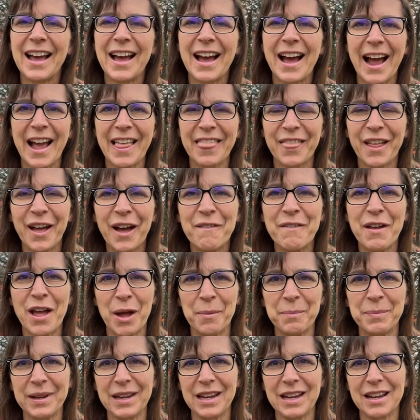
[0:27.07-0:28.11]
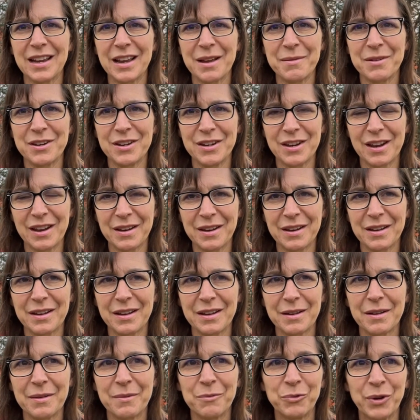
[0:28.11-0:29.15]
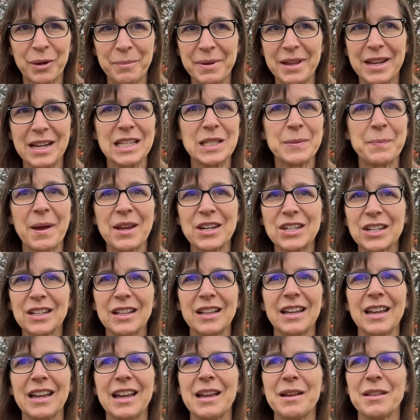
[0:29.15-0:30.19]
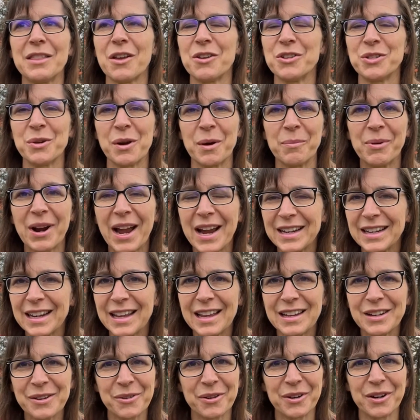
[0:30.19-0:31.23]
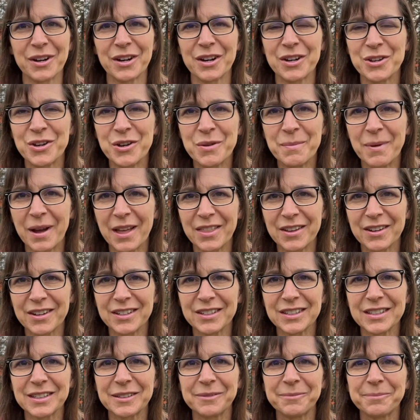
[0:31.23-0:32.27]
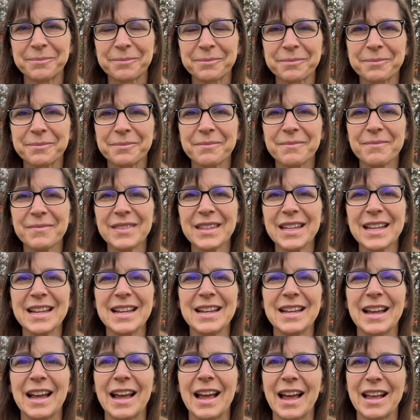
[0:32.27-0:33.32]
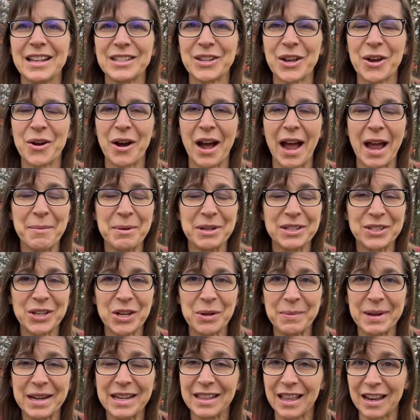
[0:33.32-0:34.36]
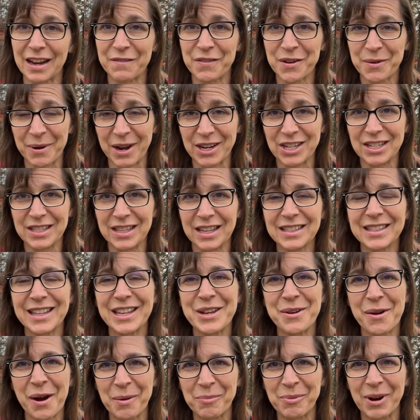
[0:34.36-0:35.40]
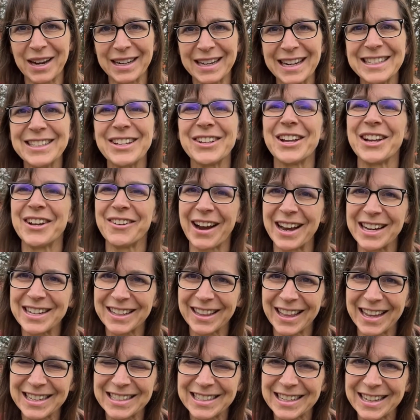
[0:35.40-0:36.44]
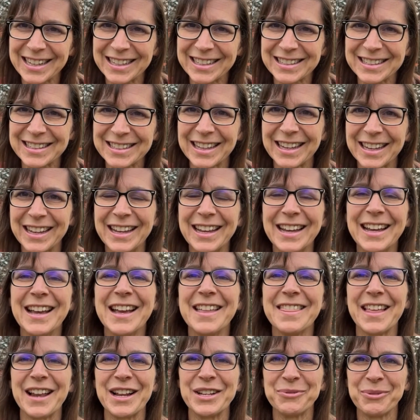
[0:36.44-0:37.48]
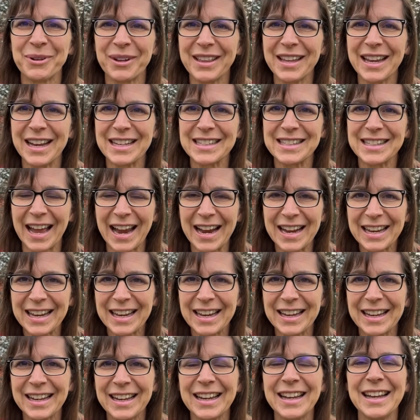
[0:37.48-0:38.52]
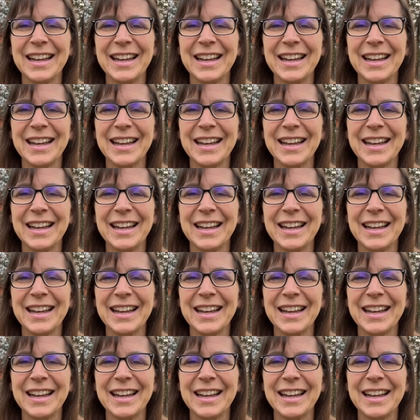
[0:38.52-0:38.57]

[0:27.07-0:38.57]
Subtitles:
I love helping women, especially those who are pregnant or new mothers. So I'm assuming that if you're watching this that you are pregnant, so congratulations. That is really exciting.